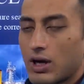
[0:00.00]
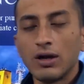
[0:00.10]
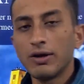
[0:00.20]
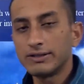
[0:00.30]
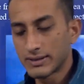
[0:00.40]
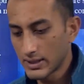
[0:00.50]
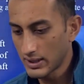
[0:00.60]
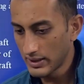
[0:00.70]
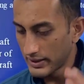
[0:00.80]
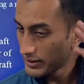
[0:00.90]
allowance?
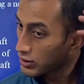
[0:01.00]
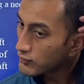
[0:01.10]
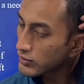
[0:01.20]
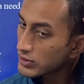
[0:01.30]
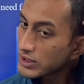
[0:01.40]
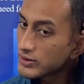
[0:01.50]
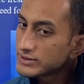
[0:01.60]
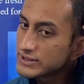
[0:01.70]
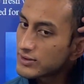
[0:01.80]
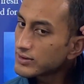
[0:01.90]
Dock water
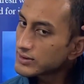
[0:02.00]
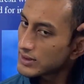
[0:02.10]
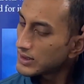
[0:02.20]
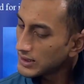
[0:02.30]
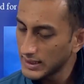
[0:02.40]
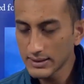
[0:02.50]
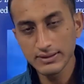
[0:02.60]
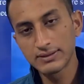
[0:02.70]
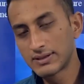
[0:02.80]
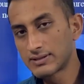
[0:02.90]
allowance is not
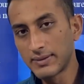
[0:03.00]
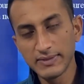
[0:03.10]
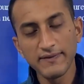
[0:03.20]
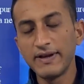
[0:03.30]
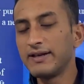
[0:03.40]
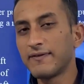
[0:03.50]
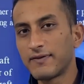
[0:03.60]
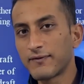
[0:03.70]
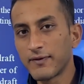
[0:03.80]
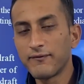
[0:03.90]
something very
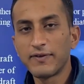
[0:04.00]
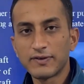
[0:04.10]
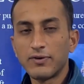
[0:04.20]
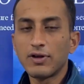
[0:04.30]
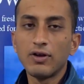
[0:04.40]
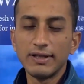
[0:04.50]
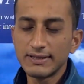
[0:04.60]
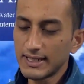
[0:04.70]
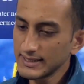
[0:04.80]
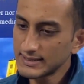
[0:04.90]
different from freshwater allowance.
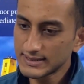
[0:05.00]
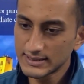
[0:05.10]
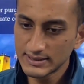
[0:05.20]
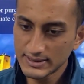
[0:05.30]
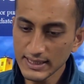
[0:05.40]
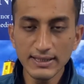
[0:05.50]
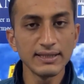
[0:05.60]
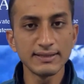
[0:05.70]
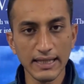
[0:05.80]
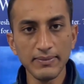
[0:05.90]
It is still the
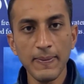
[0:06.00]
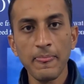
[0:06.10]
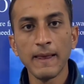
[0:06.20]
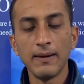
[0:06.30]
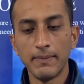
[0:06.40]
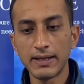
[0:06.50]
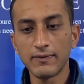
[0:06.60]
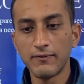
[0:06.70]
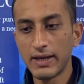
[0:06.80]
same, but